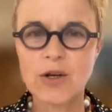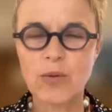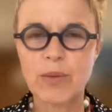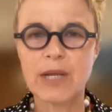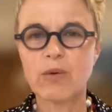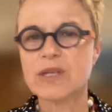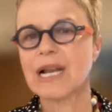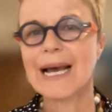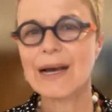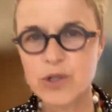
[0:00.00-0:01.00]
nobody was
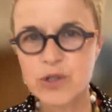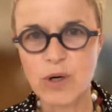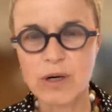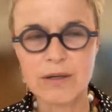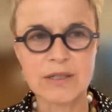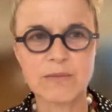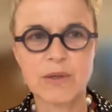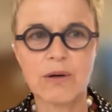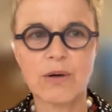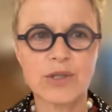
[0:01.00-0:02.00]
allowed to work on
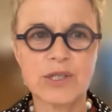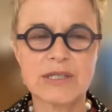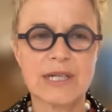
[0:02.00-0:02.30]
tuberculosis